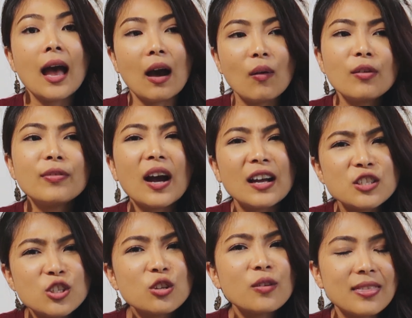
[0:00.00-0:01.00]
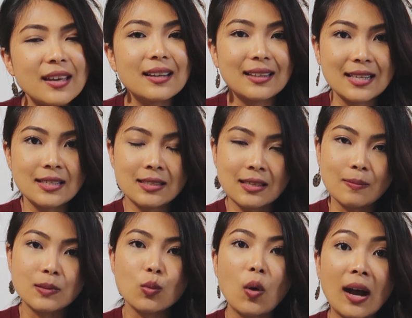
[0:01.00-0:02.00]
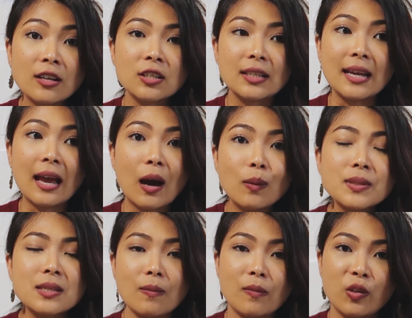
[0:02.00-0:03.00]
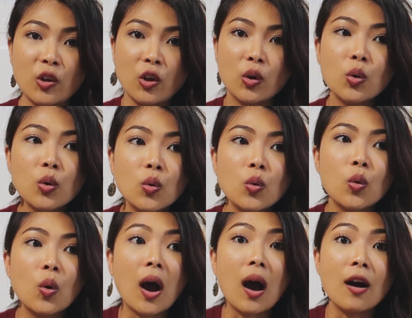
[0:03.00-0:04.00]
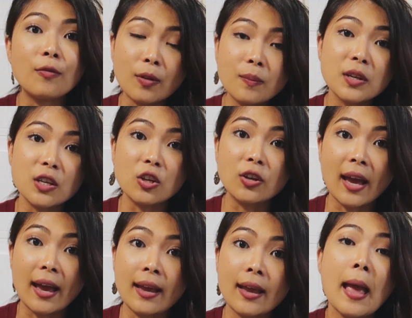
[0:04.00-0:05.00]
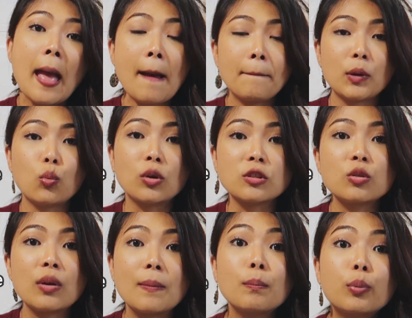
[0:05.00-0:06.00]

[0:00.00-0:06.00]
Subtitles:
However, I do think these tips will actually help some of you who are from the UK but want to